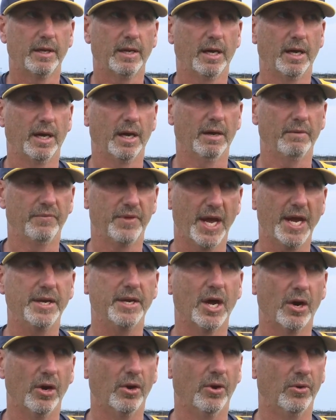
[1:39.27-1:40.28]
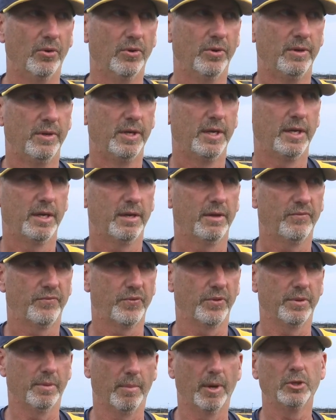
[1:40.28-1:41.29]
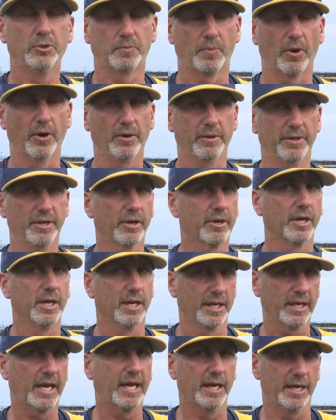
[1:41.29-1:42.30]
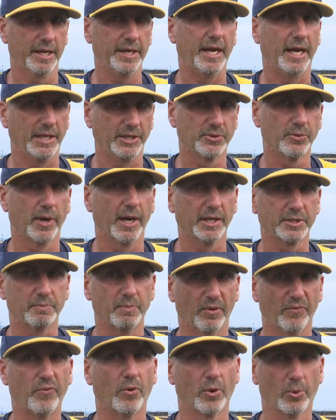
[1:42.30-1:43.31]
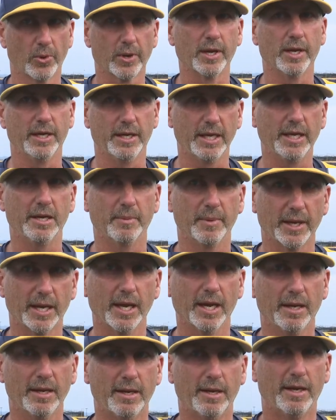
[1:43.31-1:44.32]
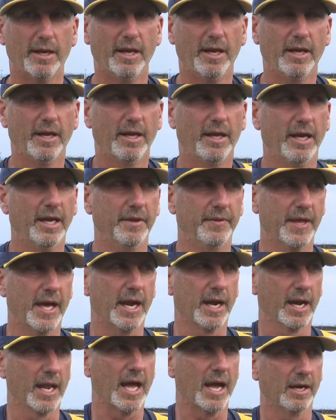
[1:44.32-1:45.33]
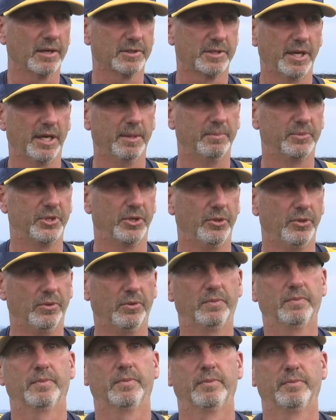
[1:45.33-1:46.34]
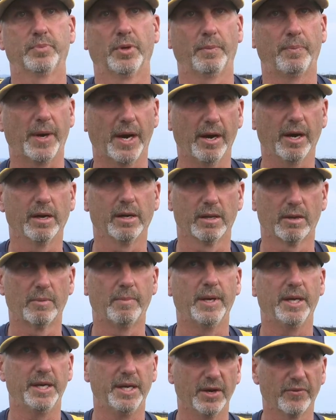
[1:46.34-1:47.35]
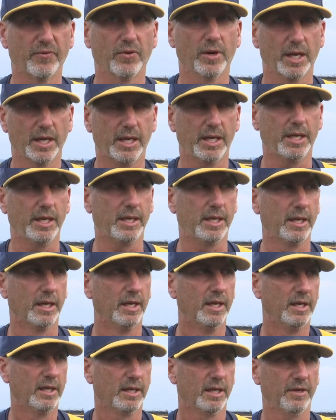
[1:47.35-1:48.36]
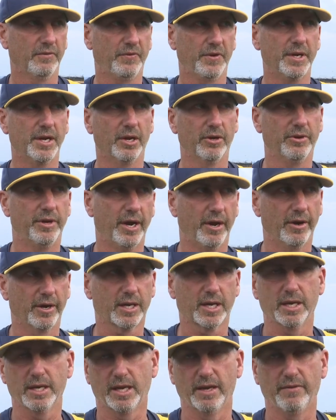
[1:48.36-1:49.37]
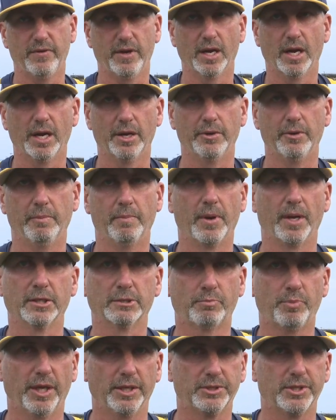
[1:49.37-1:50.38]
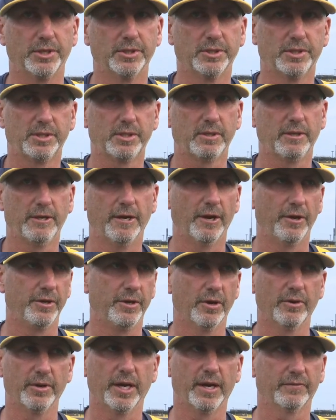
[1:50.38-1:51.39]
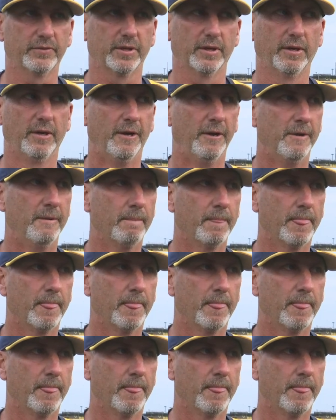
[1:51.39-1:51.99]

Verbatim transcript: uh, they know for the most part they're going to get a day's rest before we're going to need them again. And that allows them to prepare a little bit differently. If you know Derek can give you 100 plus pitches, you know, you don't have to